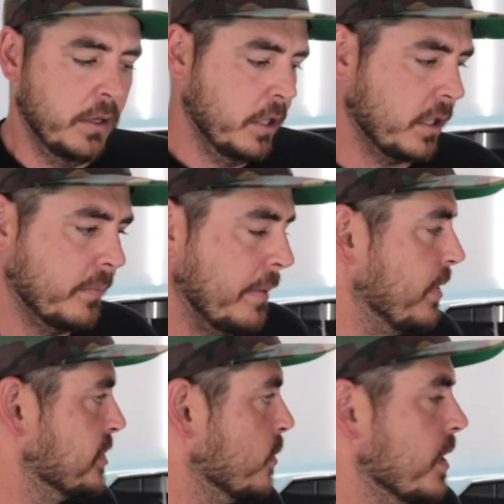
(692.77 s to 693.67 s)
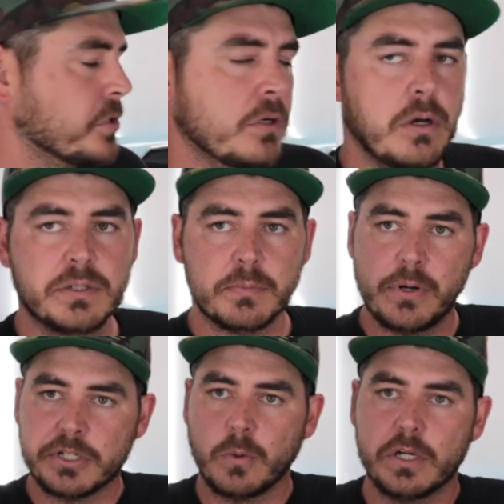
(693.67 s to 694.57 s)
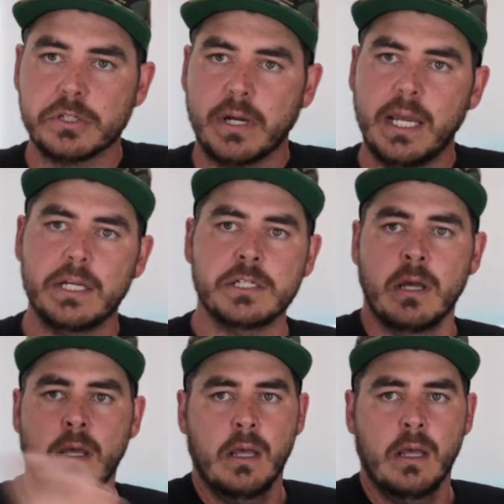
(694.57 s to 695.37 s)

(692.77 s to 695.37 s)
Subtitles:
hook up my pressure washer hose and pressure washer gauge.